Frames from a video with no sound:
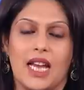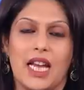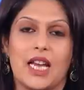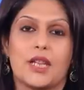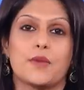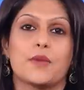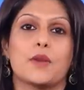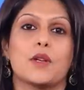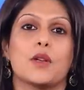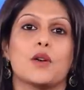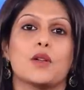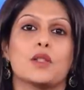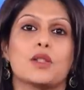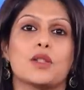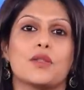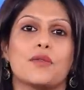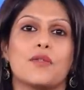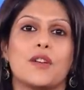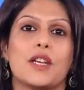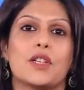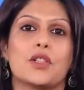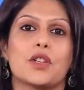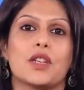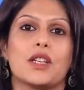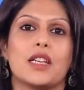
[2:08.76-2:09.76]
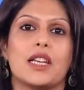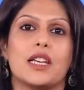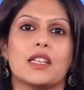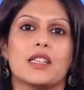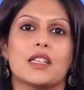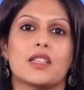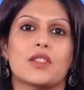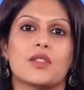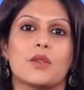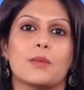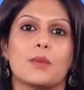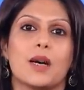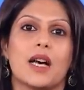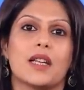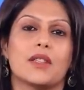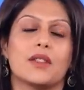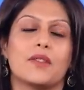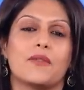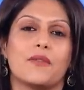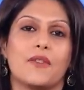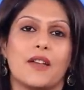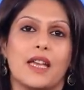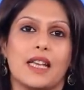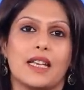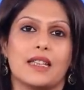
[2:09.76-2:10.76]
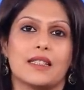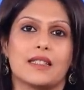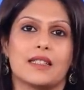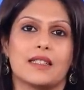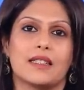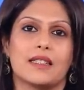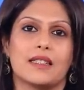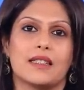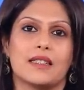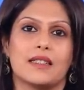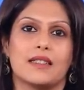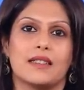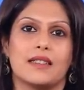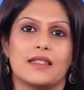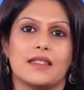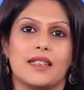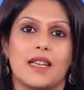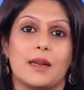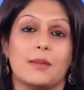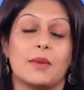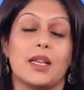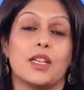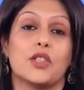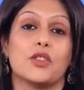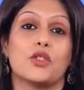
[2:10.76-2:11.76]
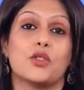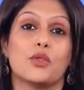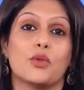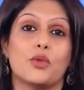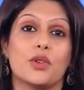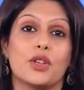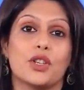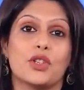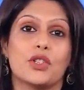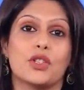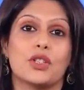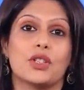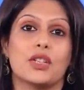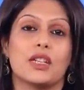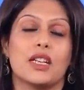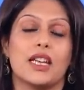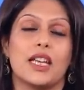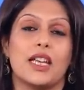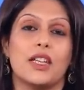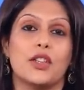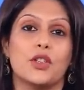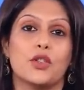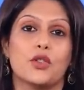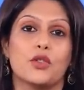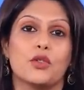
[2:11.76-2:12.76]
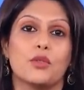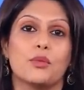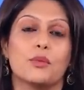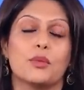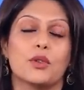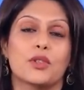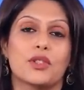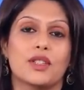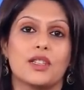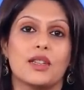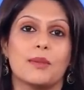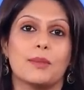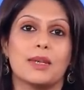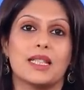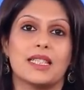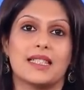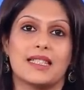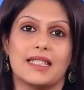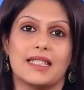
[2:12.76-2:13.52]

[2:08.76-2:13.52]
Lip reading: It will also feature leaders from other faiths, namely Jewish, Hindu, Muslim, and